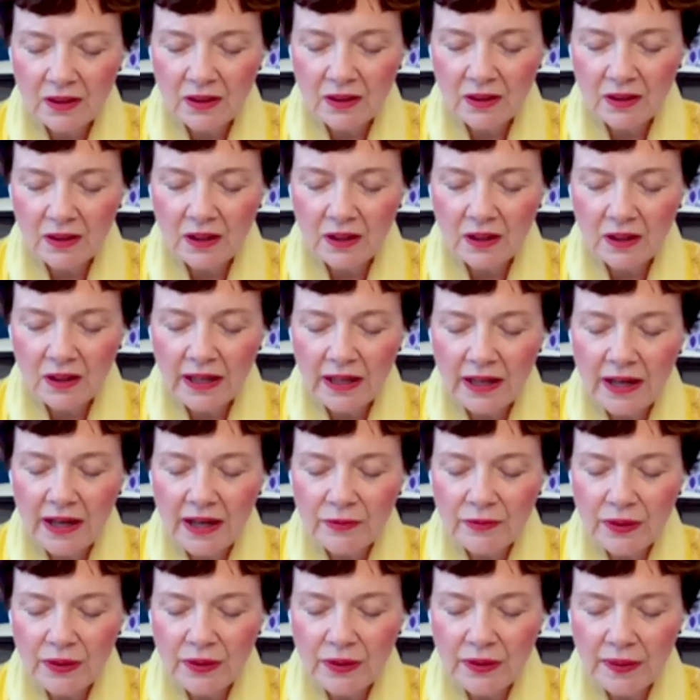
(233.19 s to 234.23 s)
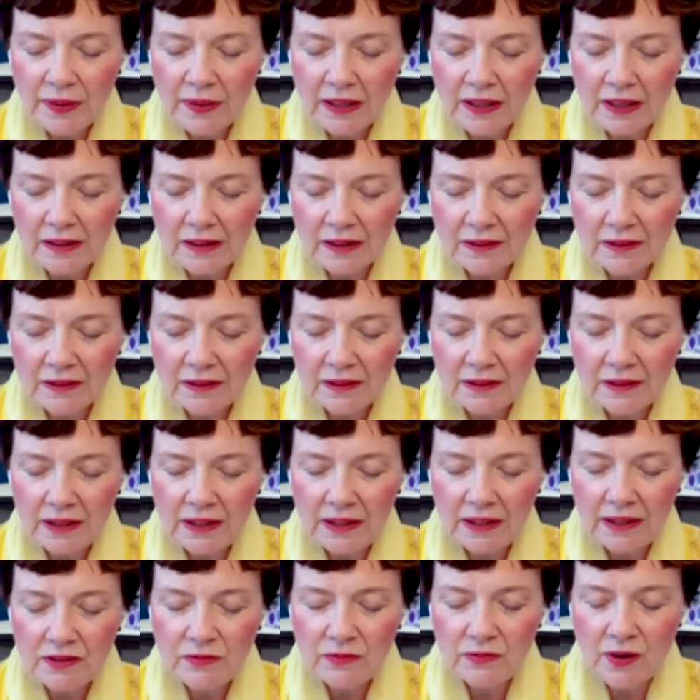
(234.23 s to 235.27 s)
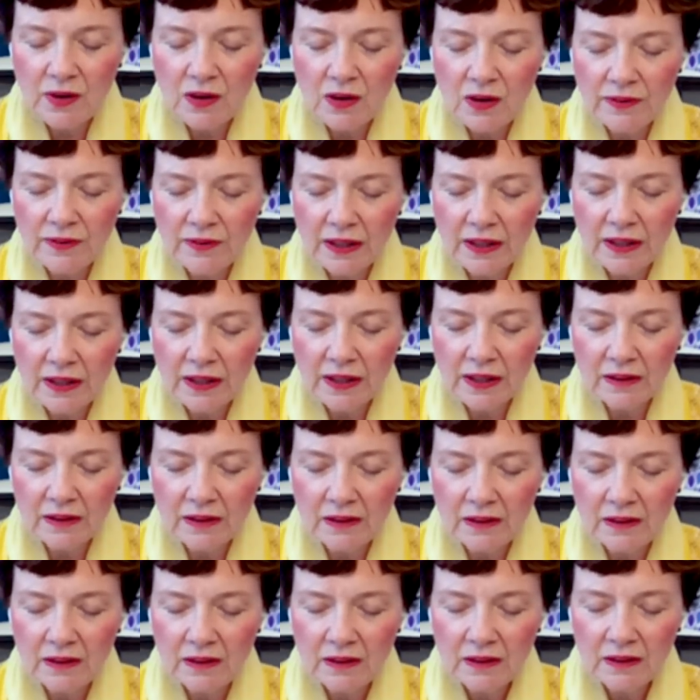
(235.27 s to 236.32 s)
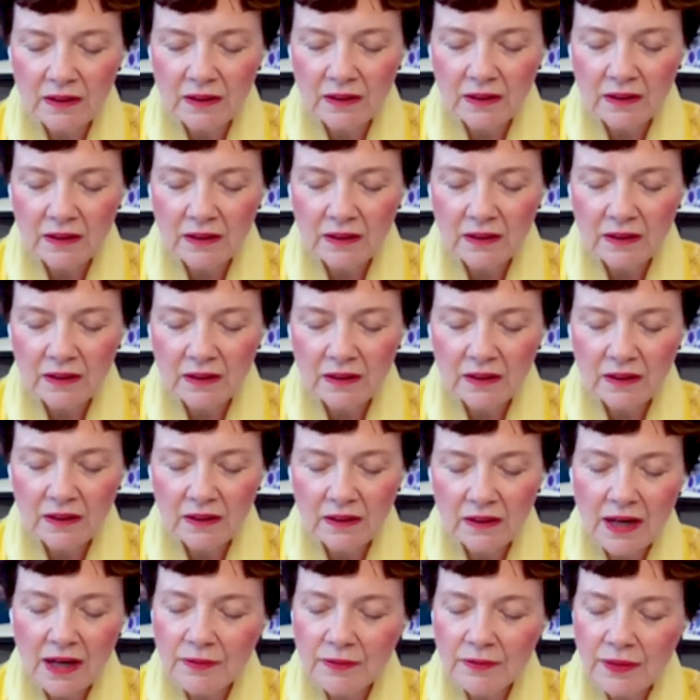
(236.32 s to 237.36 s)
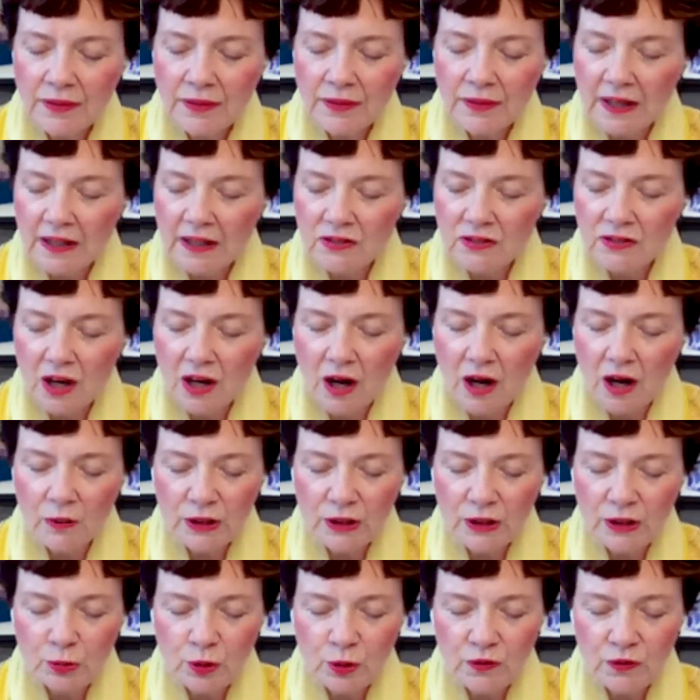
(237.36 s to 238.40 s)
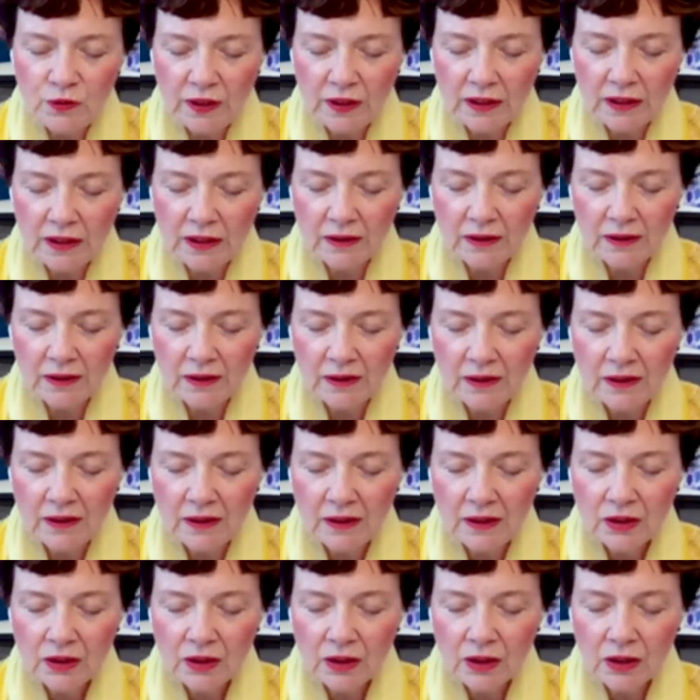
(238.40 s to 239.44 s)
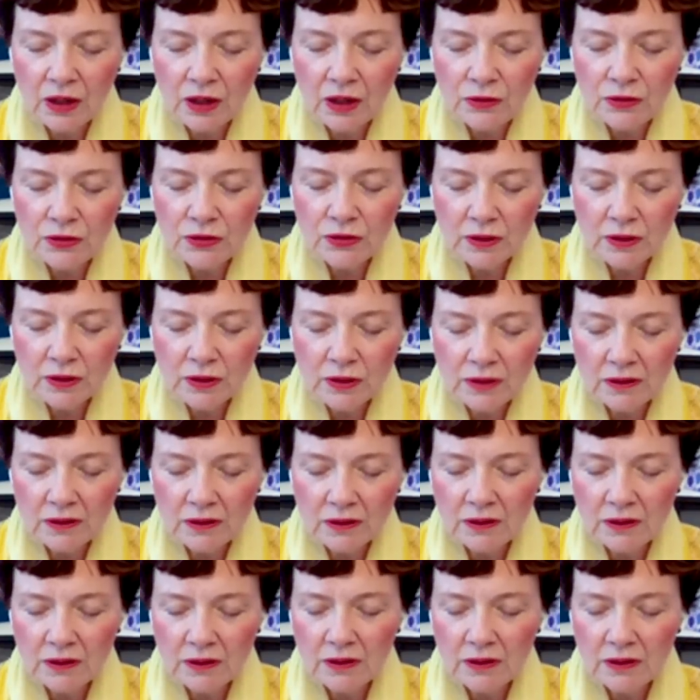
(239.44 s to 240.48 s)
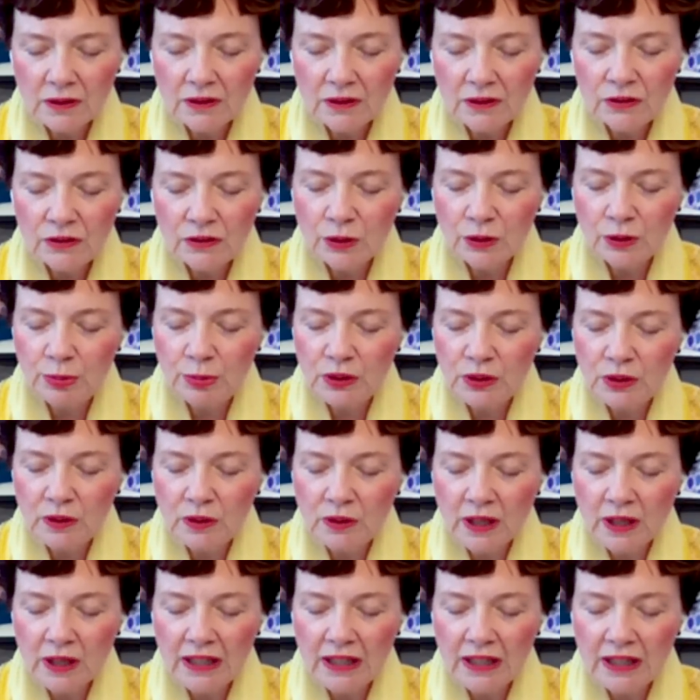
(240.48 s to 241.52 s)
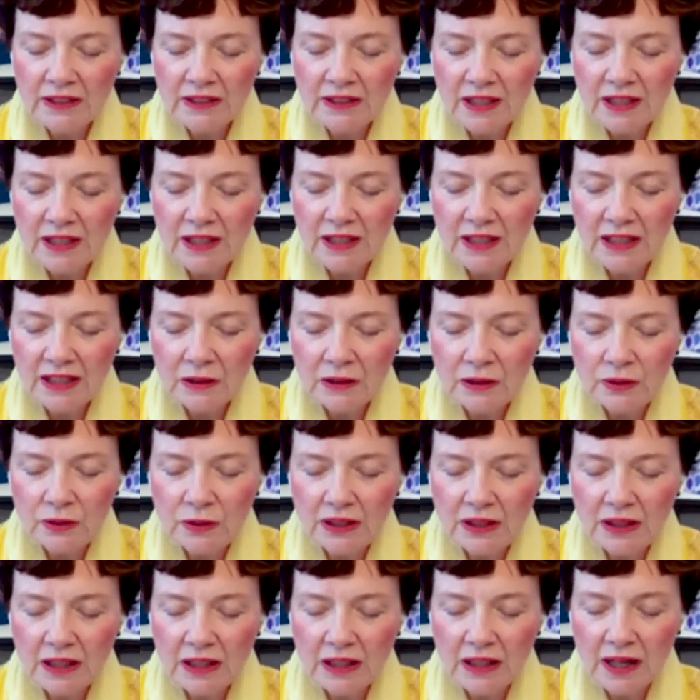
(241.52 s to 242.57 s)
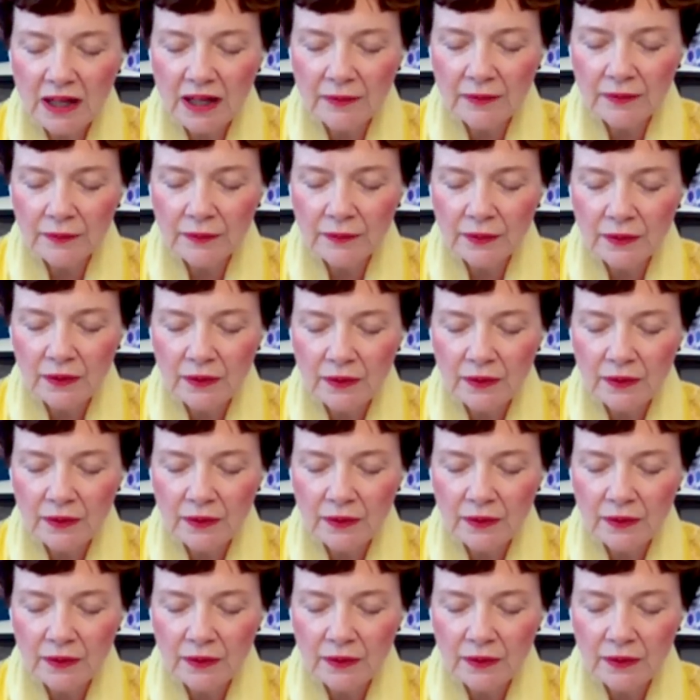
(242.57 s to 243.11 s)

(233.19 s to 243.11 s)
Everything is evolving. Everything is always moving closer to pure, undiluted love.